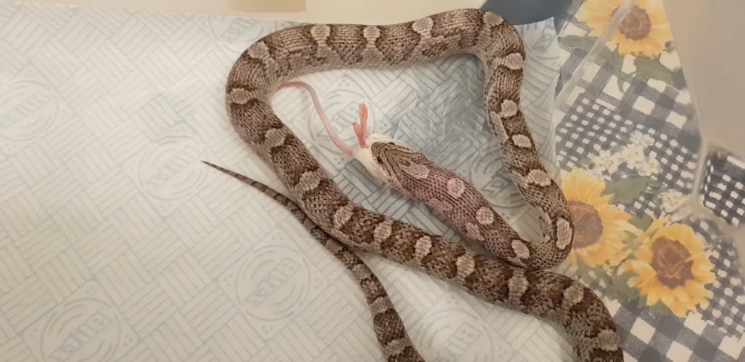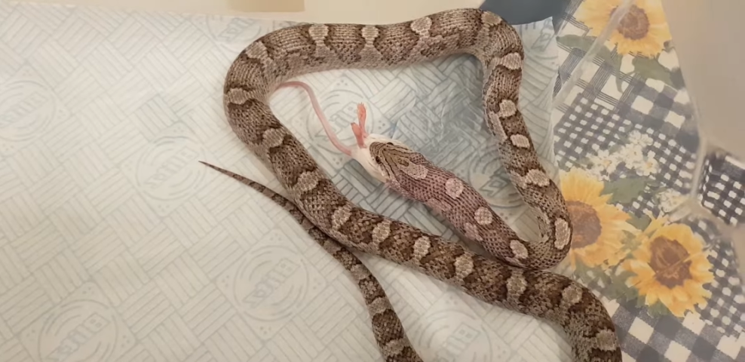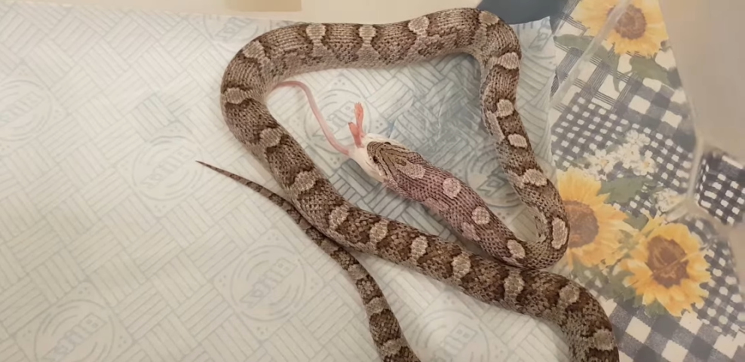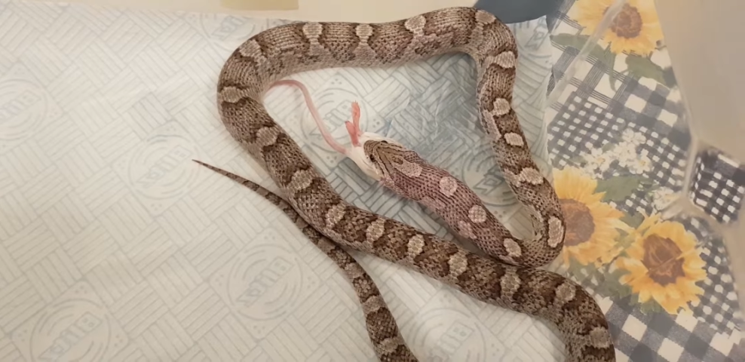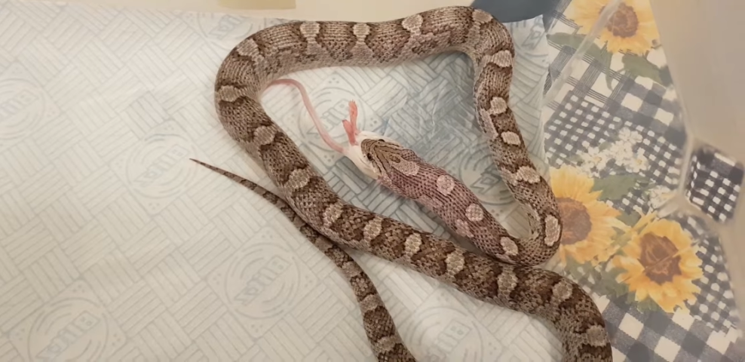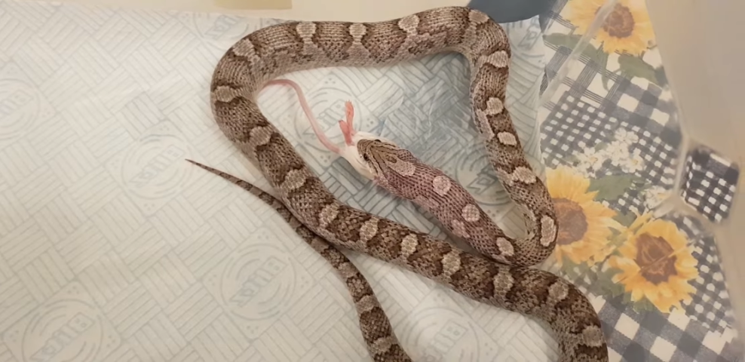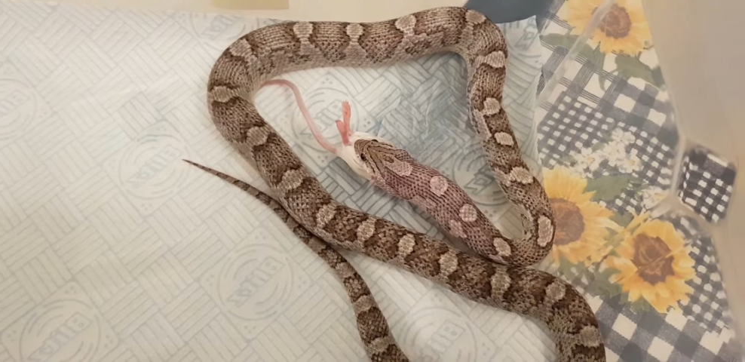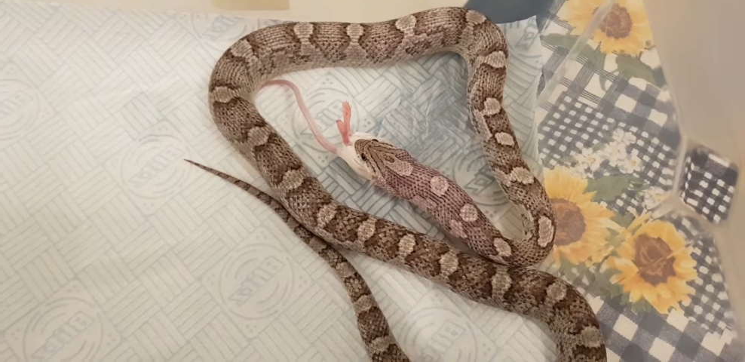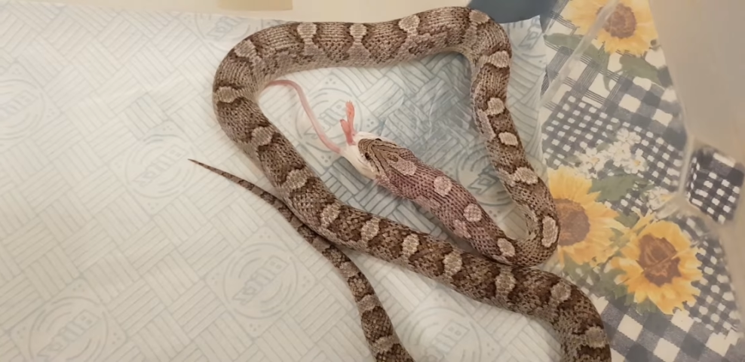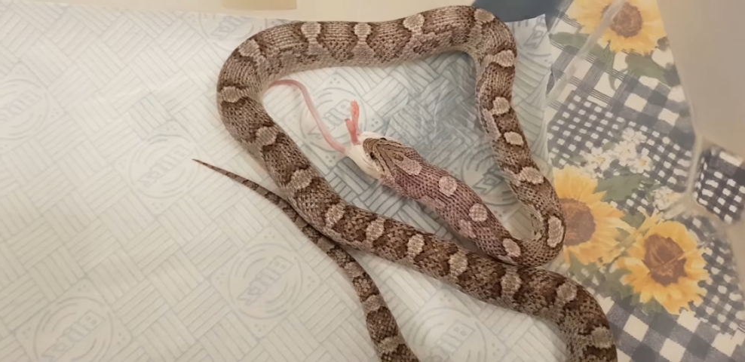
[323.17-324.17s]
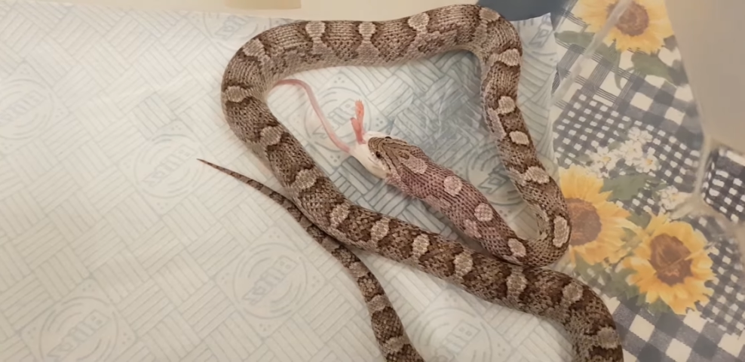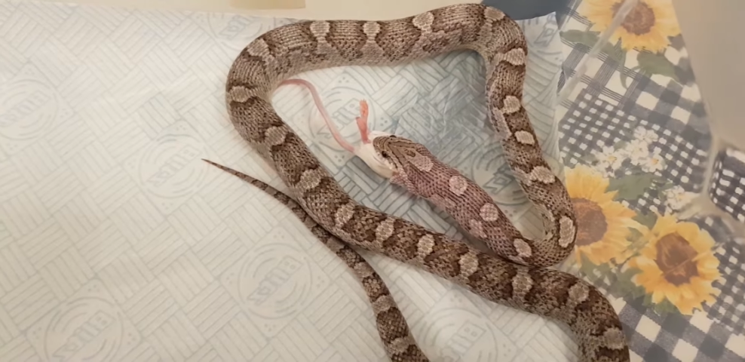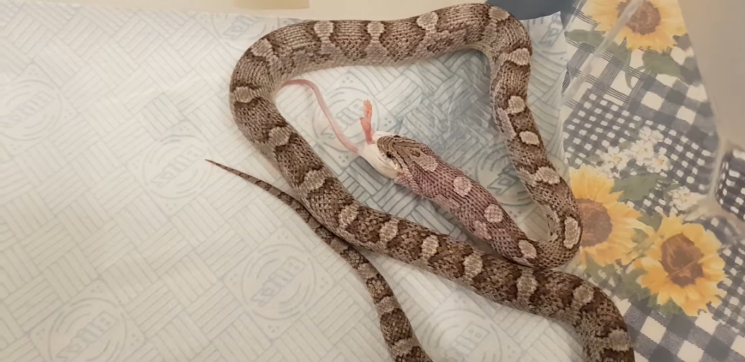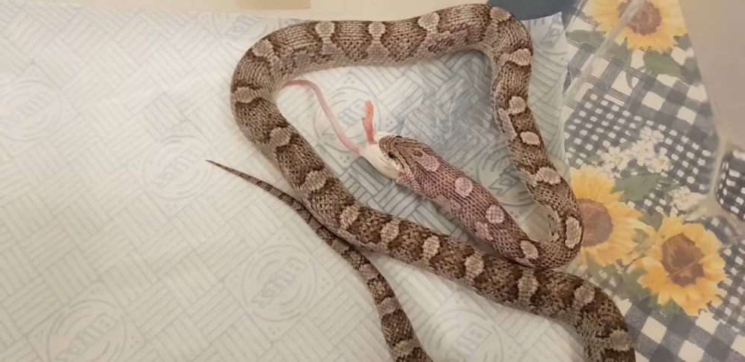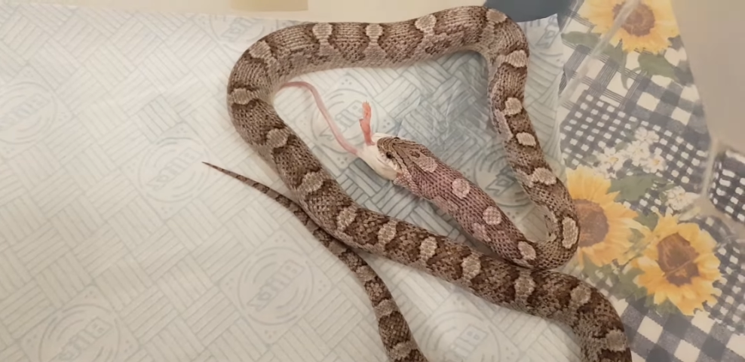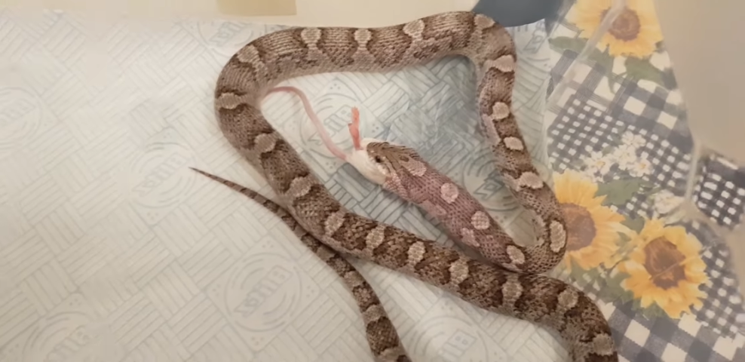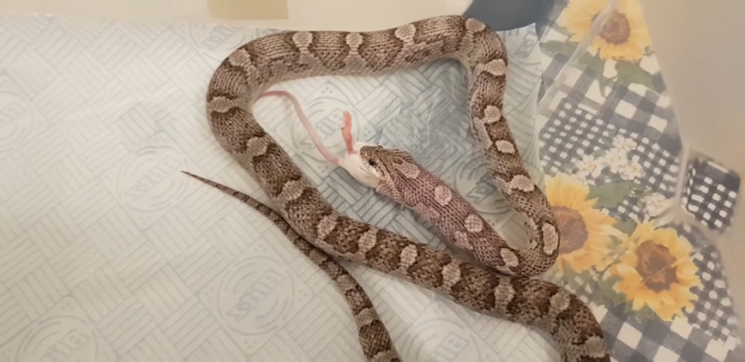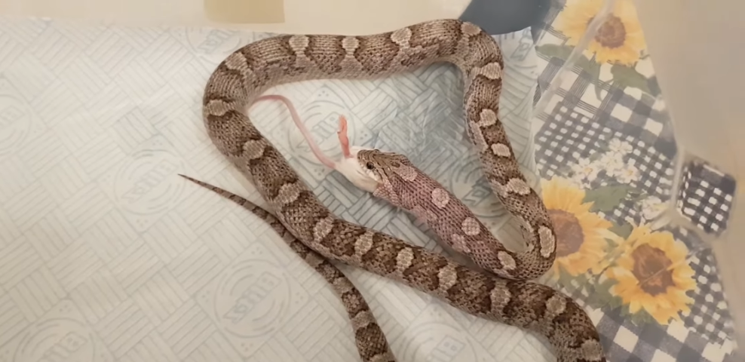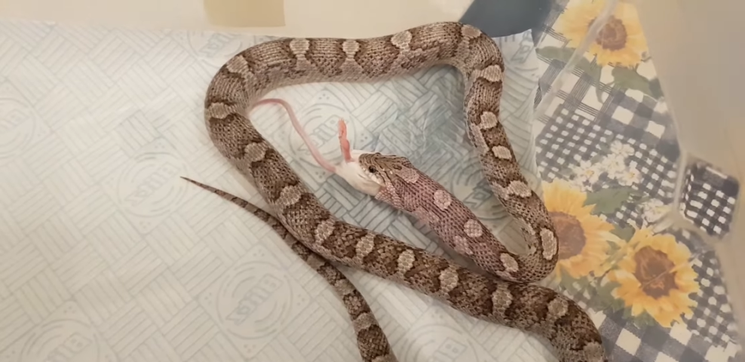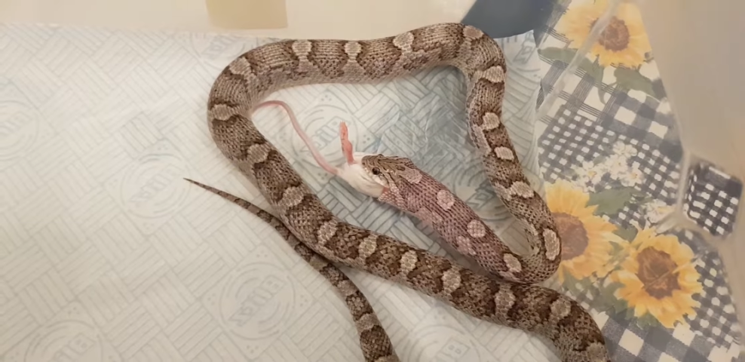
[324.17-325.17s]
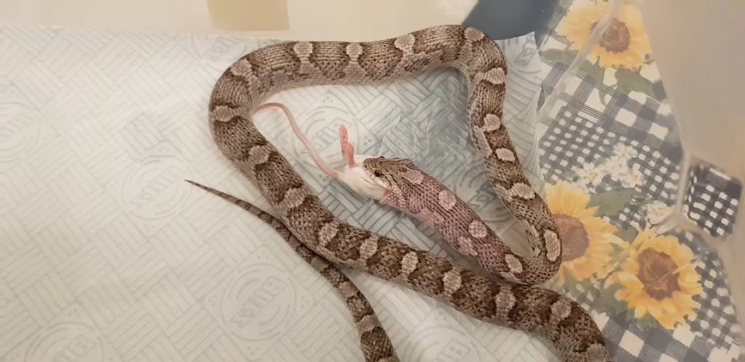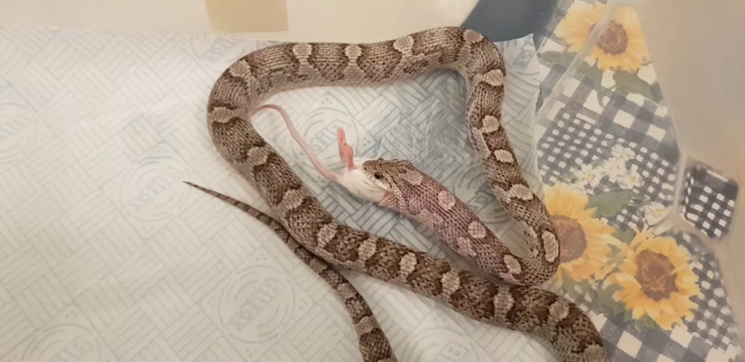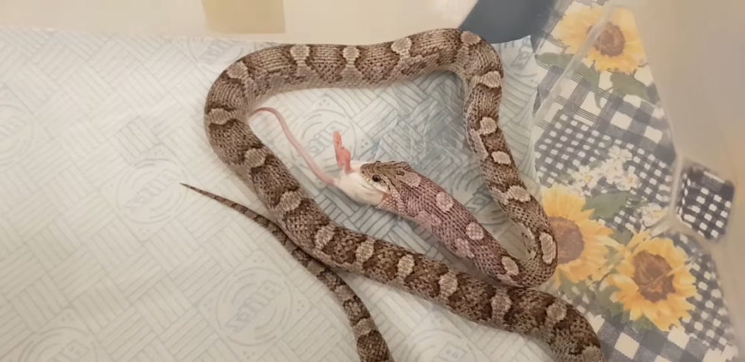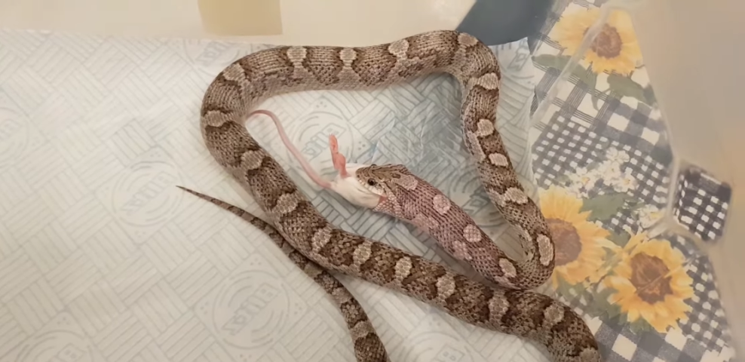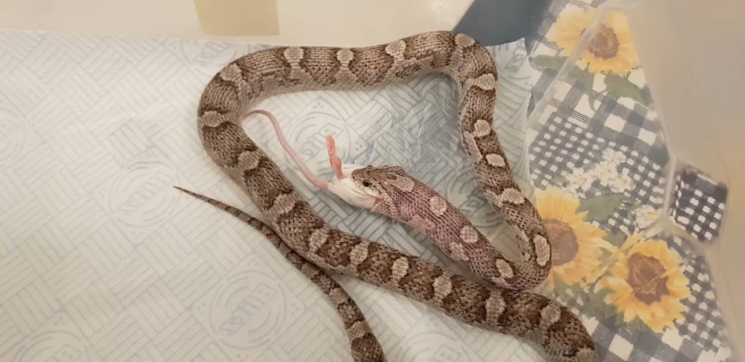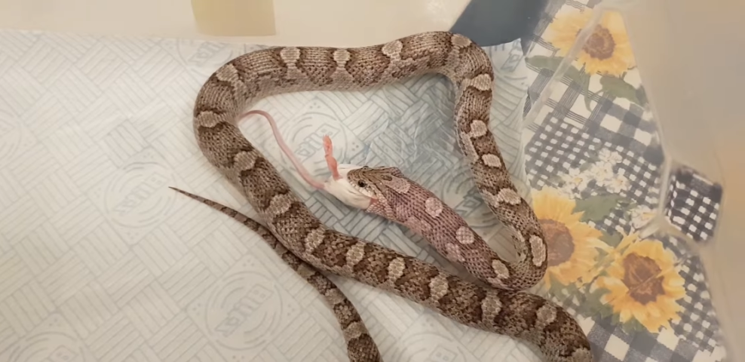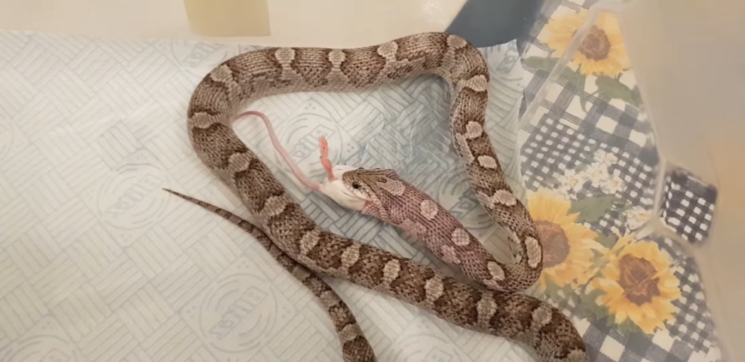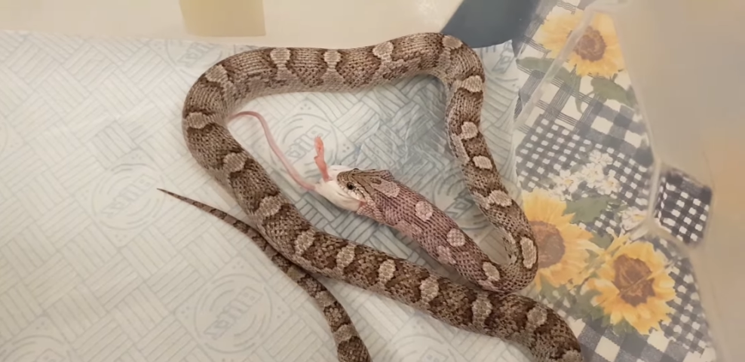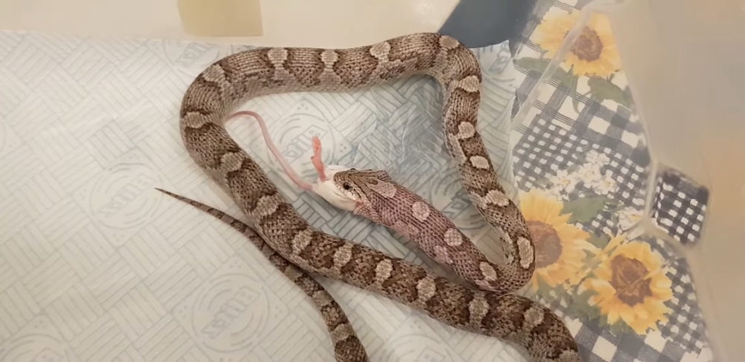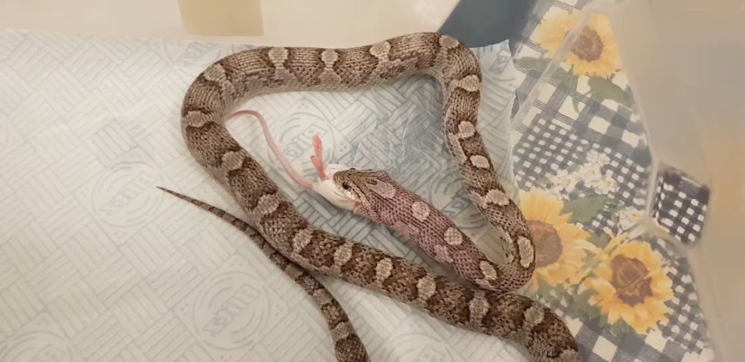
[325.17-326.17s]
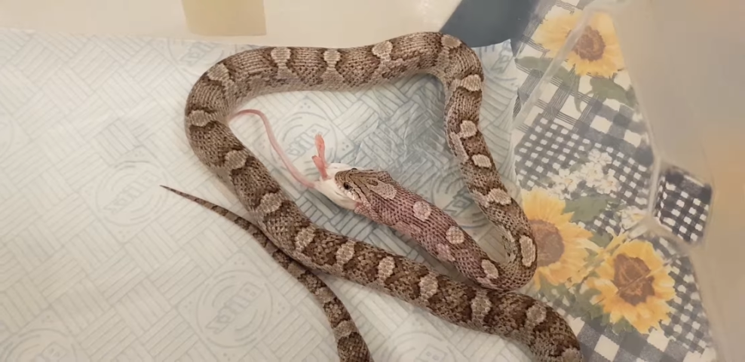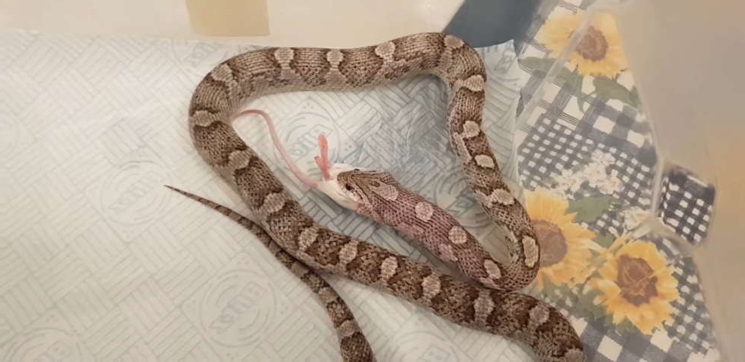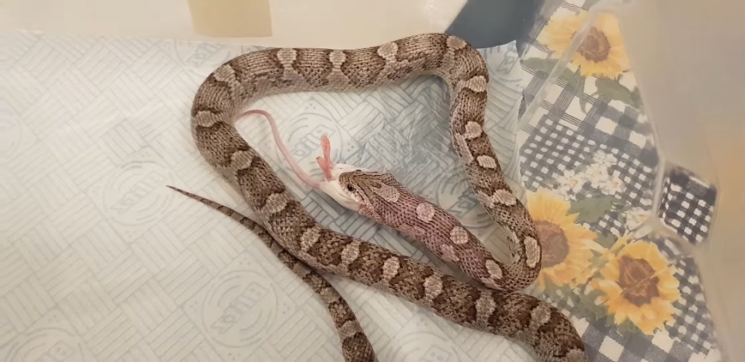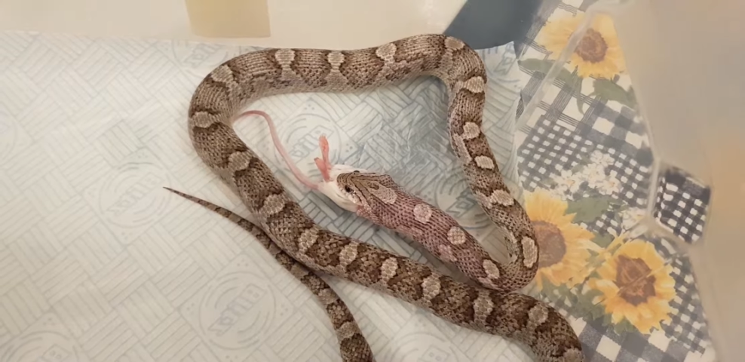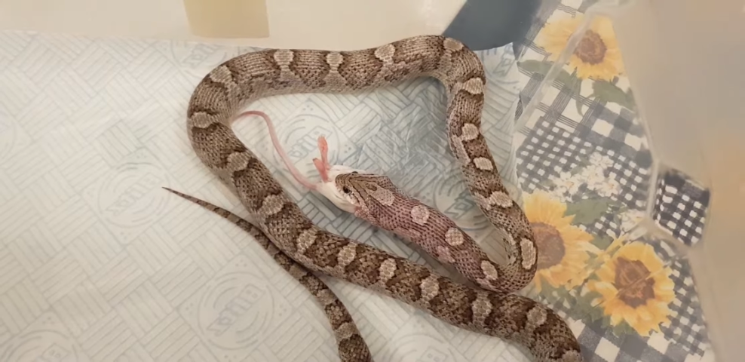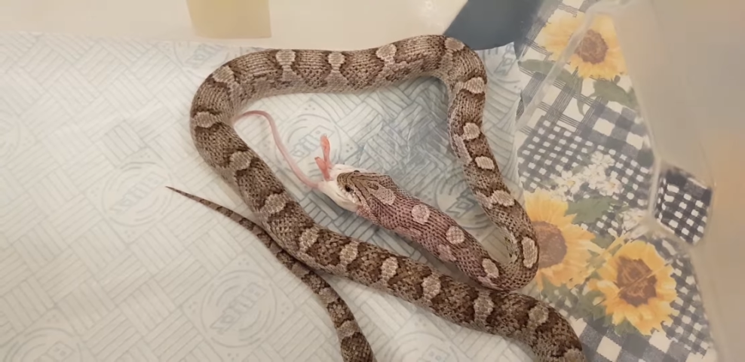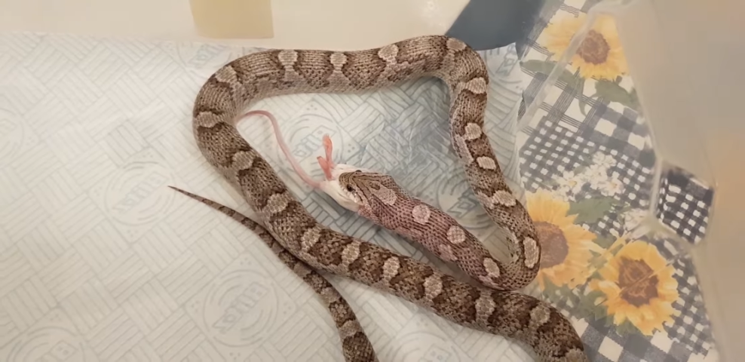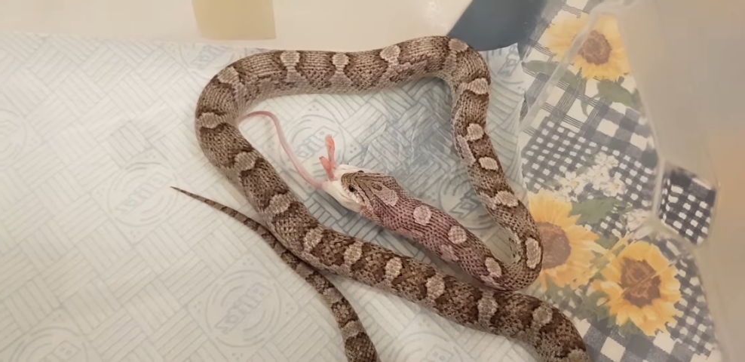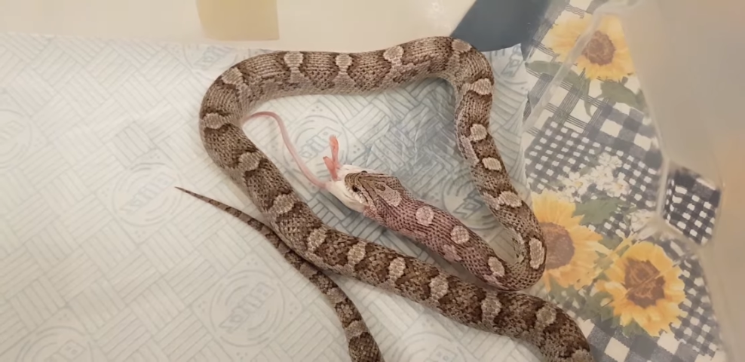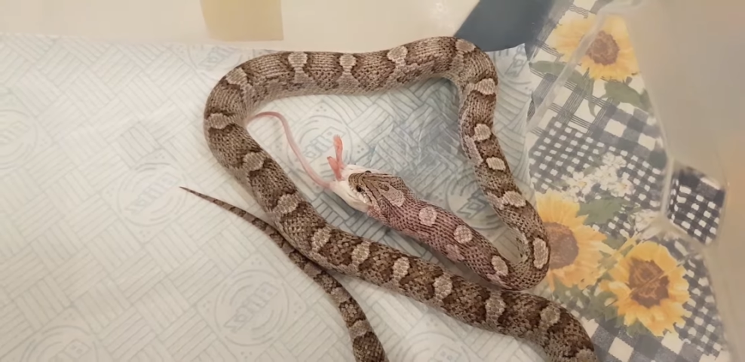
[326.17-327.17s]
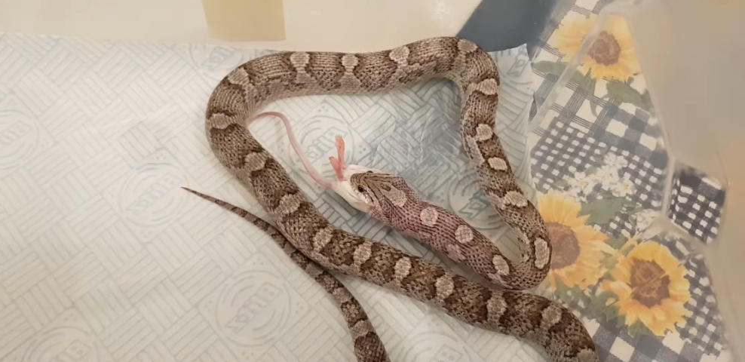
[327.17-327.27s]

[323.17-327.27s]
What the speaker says: [unreadable: no face in view]